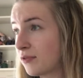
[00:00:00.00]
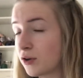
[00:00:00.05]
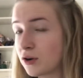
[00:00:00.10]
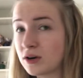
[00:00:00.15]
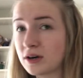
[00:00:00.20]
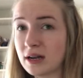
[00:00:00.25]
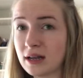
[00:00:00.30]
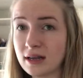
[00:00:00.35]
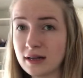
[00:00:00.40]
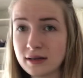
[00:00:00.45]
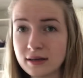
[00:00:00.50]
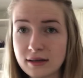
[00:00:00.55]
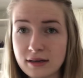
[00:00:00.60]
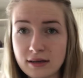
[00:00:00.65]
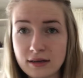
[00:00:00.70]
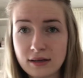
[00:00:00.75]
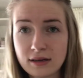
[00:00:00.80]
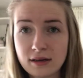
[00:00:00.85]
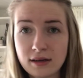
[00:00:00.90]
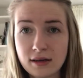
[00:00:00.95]

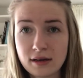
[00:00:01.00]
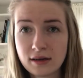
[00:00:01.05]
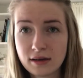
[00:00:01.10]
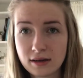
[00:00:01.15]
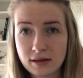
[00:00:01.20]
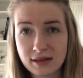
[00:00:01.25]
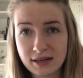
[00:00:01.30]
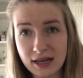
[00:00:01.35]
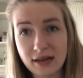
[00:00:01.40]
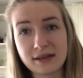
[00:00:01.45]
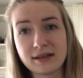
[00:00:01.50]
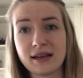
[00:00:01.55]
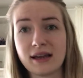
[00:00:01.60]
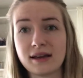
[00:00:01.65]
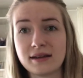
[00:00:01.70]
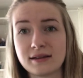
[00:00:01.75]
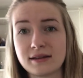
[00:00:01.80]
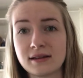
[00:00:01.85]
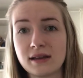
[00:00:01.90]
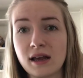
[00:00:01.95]
30s
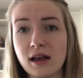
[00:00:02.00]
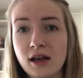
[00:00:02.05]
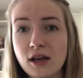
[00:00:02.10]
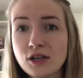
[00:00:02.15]
Celsius.